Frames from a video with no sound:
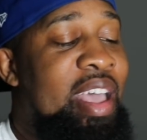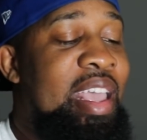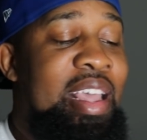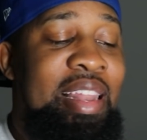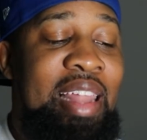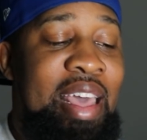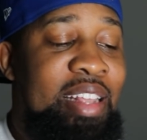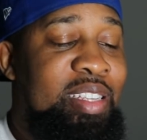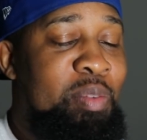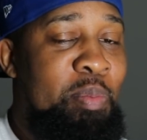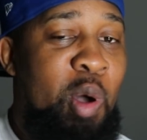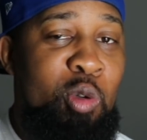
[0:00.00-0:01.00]
He let
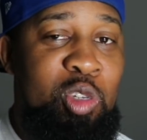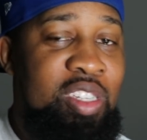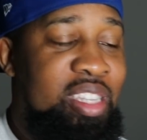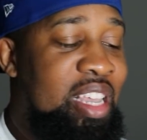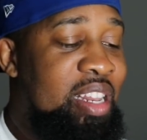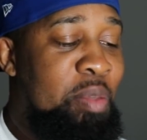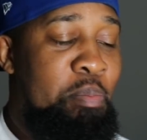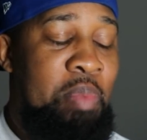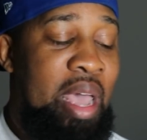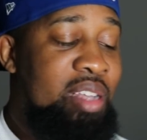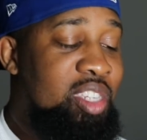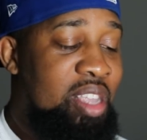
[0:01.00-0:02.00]
his emotions get the
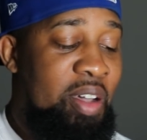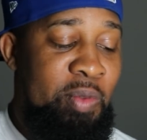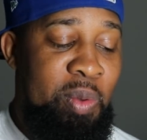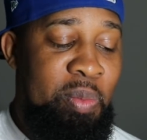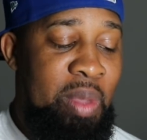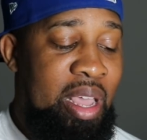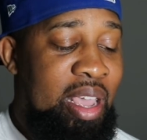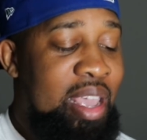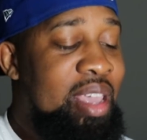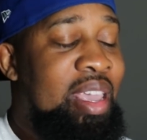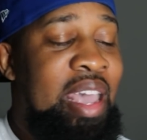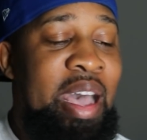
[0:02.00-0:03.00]
best of him.
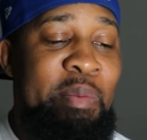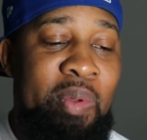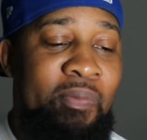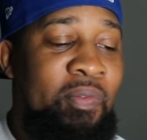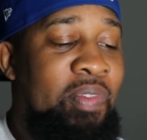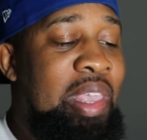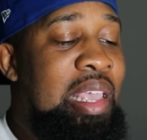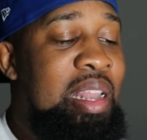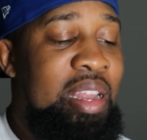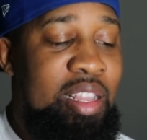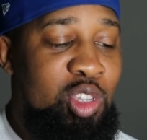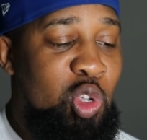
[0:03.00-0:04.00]
He kept
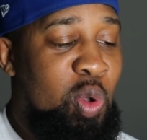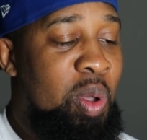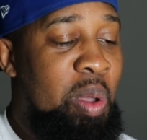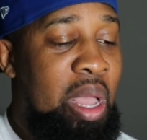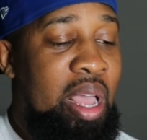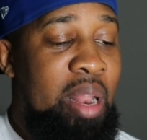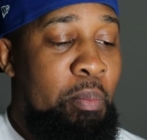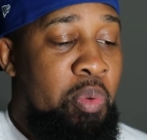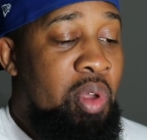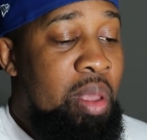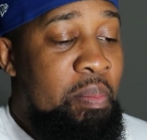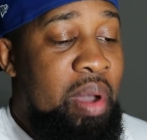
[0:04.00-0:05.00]
feeding into him.
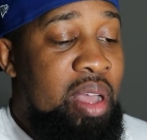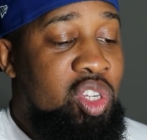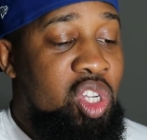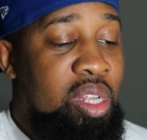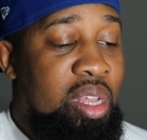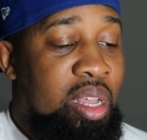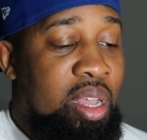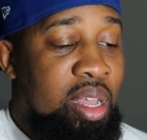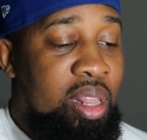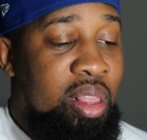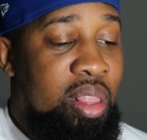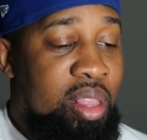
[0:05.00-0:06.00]
Pretty much
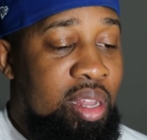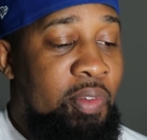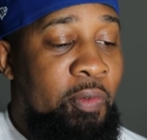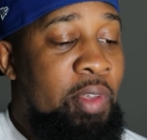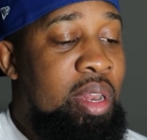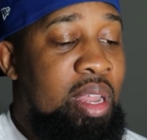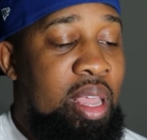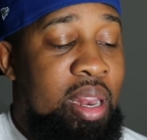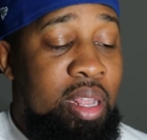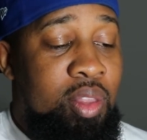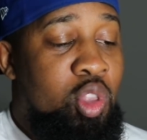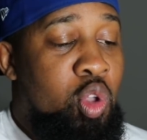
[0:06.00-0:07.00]
the defendant,
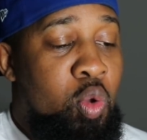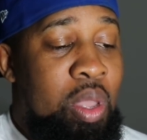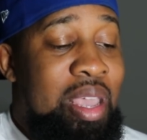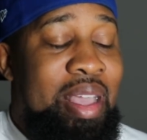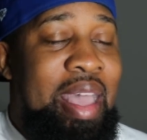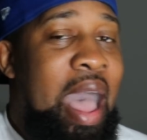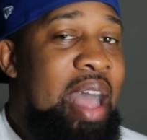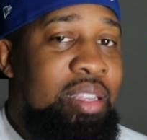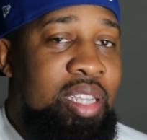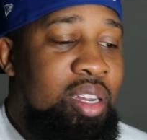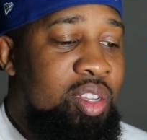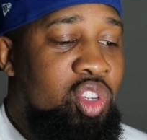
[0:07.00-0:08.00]
the dude, he
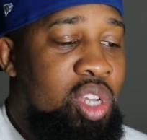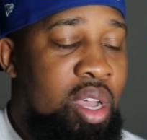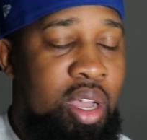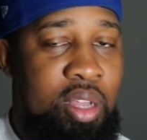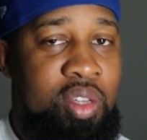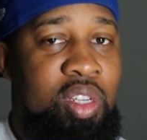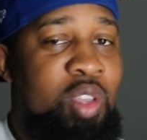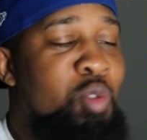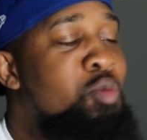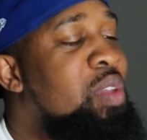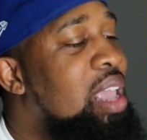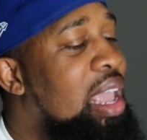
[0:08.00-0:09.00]
got to the judge.
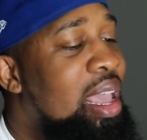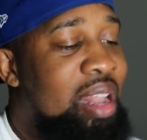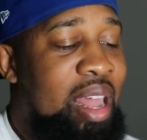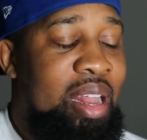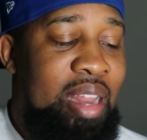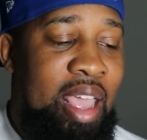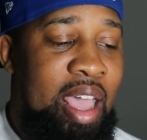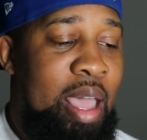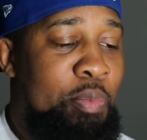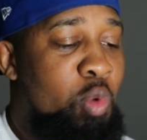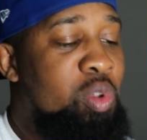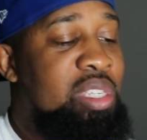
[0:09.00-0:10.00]
You can't let that
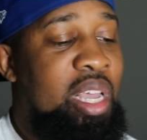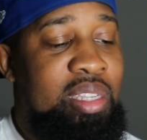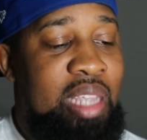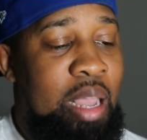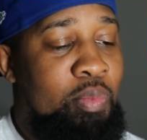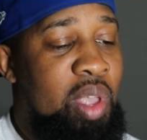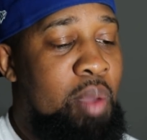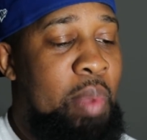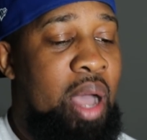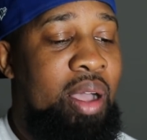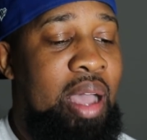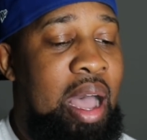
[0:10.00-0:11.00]
happen. We say the same thing
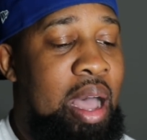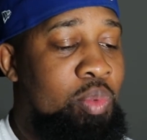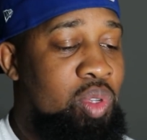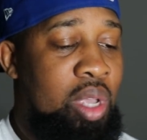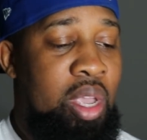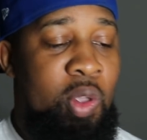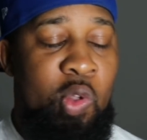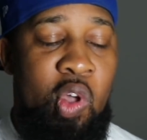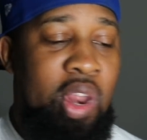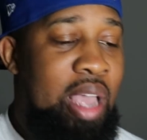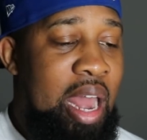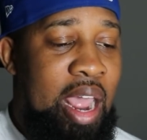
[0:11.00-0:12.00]
about cops. You
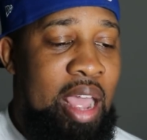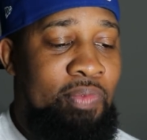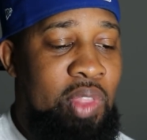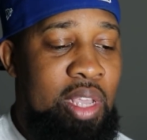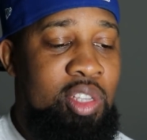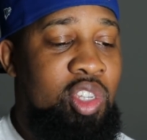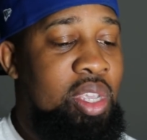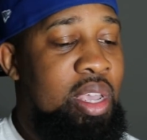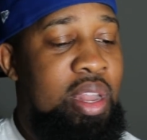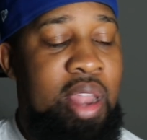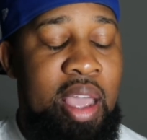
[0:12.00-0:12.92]
know, they gotta have thick skin.